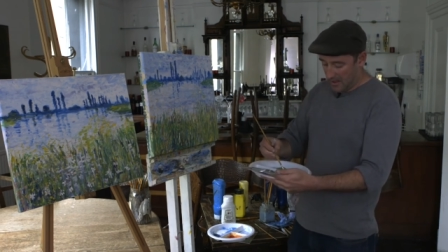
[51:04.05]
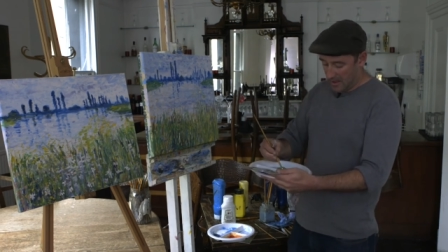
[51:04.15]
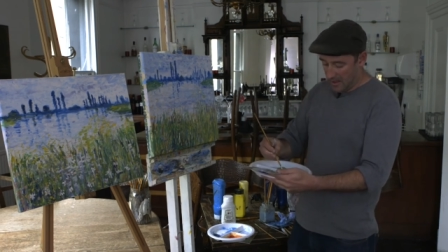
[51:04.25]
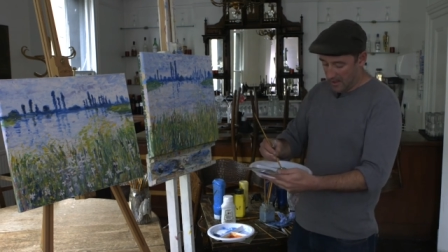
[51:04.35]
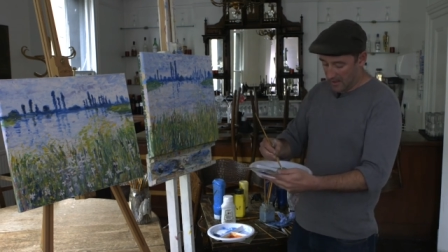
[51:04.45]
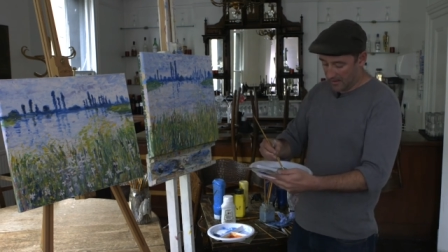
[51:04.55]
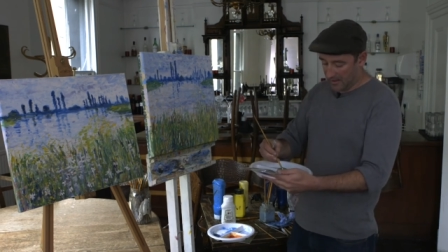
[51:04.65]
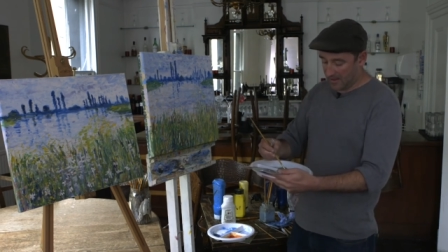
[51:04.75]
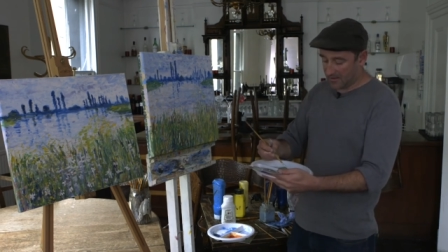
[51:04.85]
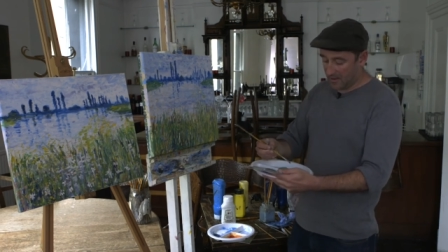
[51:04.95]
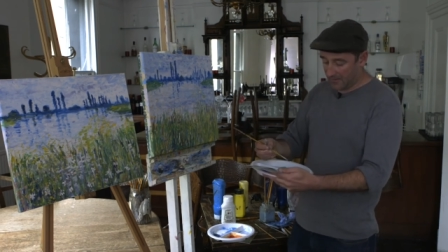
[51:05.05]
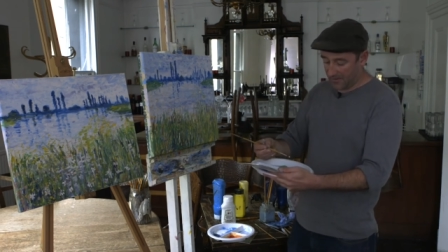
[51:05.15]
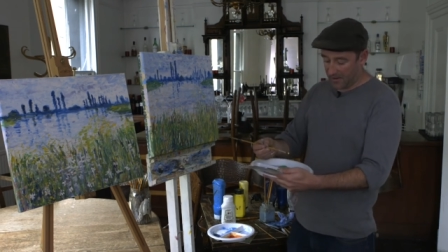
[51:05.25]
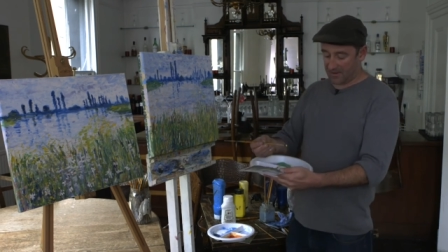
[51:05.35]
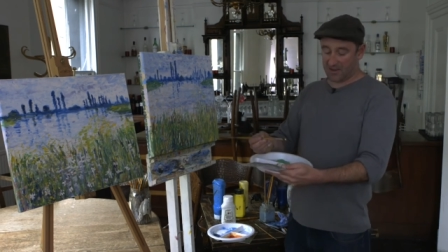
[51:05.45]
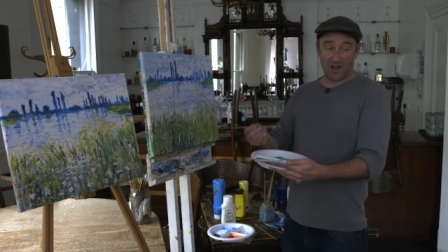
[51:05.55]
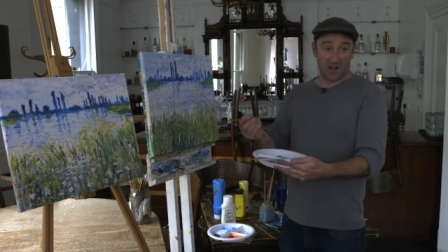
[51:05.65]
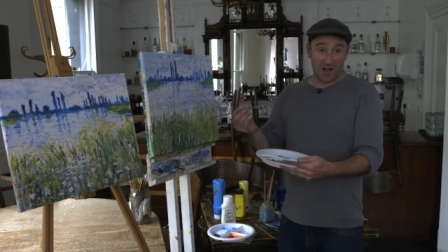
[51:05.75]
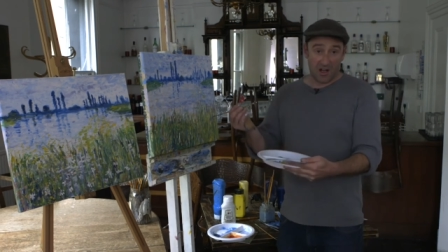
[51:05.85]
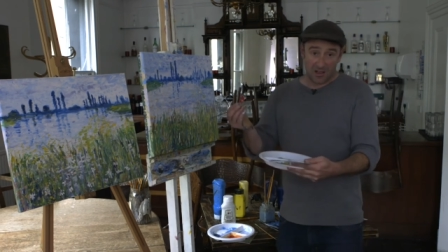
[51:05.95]
Uh, get yourself a nice
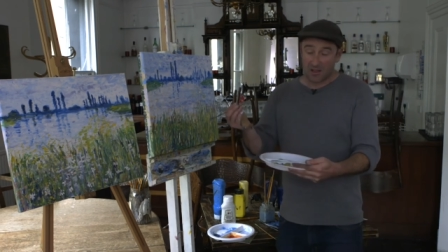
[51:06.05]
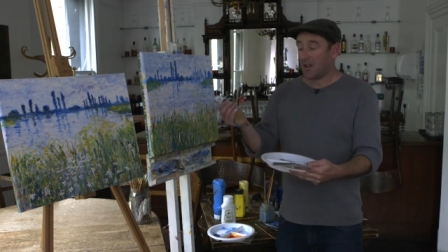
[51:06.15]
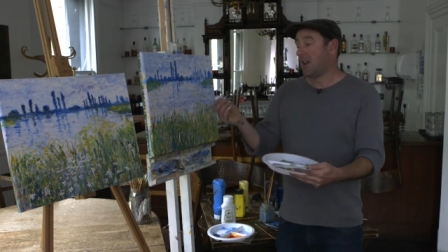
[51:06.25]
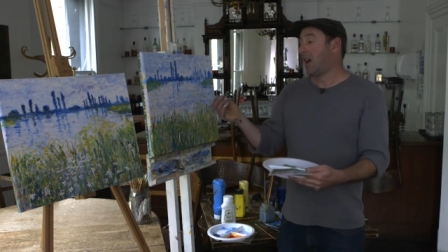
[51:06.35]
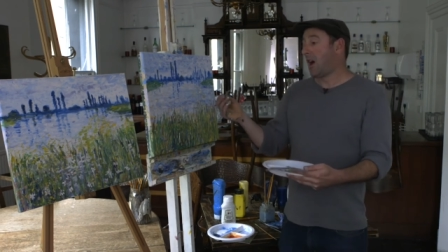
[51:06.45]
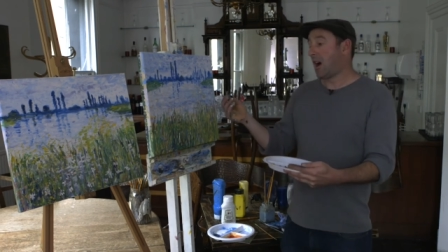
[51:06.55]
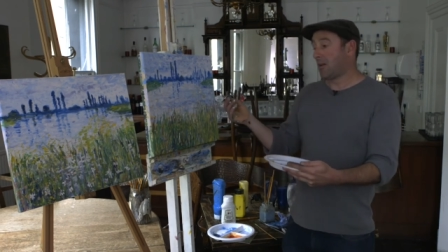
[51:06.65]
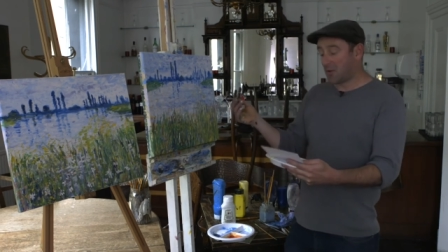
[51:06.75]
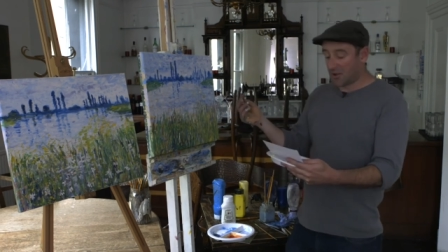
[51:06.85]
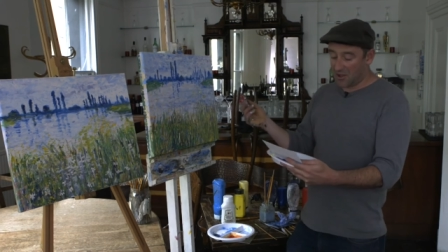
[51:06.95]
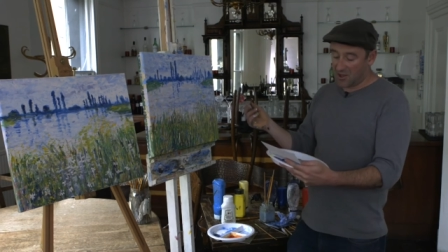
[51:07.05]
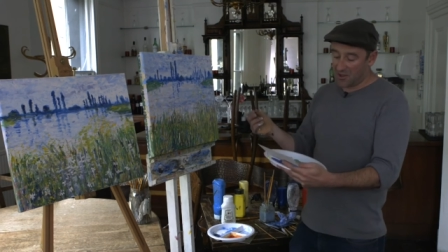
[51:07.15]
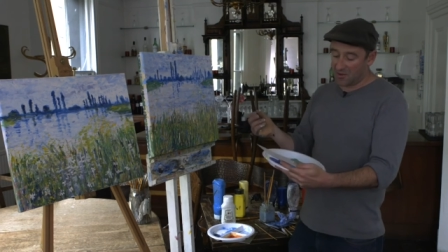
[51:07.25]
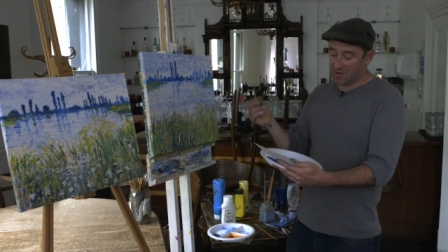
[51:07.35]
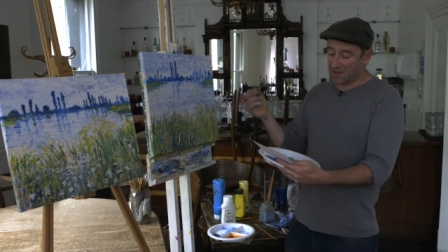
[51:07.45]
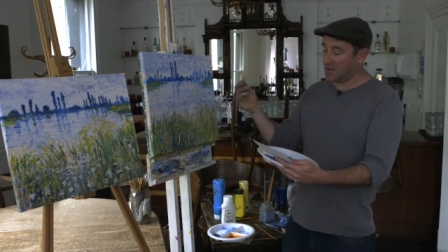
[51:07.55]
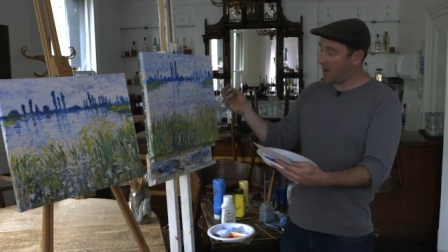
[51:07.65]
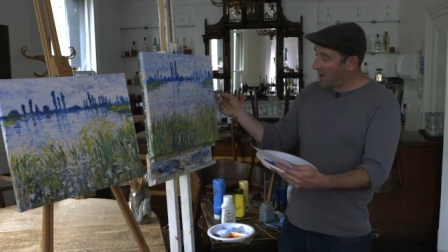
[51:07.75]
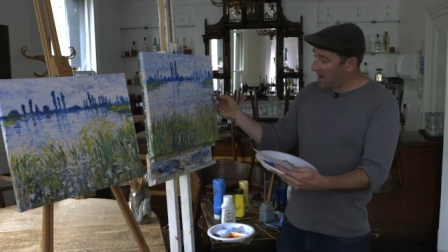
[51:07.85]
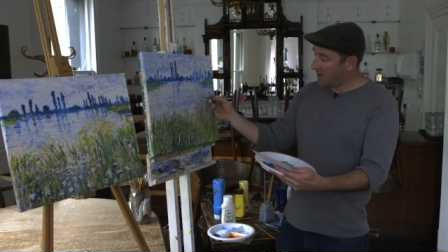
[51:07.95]
colour I'm gonna use the
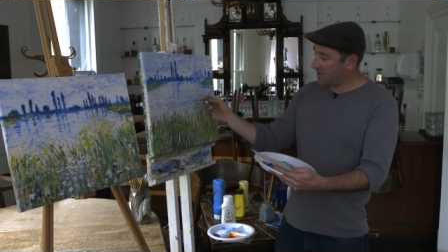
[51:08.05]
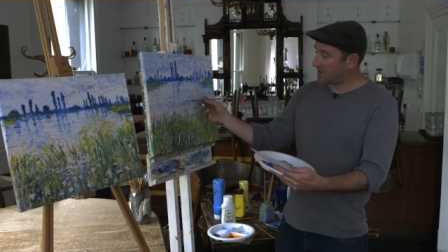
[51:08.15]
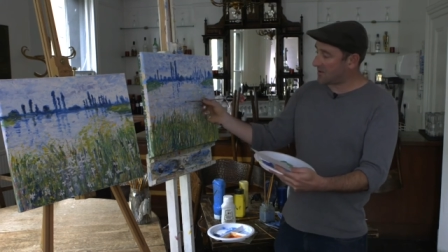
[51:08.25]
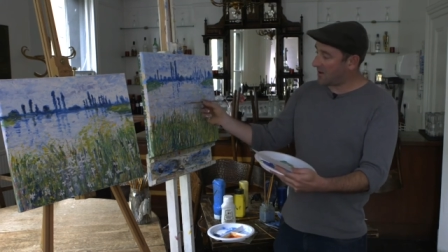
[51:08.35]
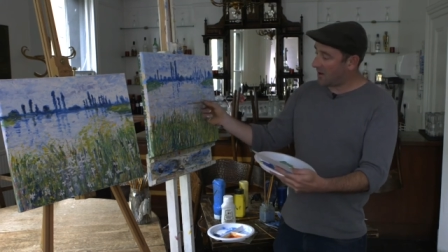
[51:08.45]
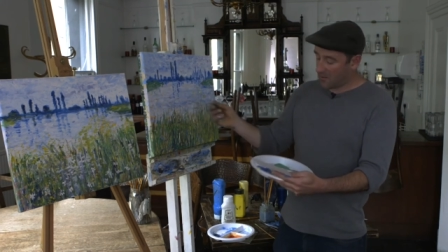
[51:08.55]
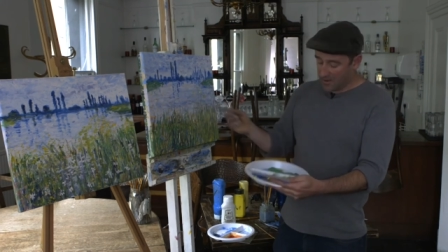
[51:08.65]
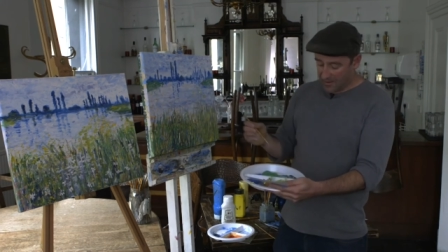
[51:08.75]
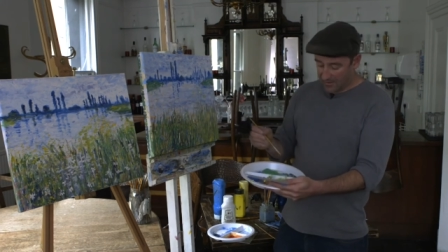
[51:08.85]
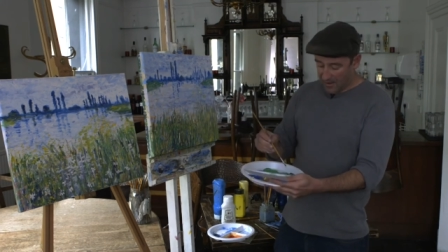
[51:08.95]
yellow to start with.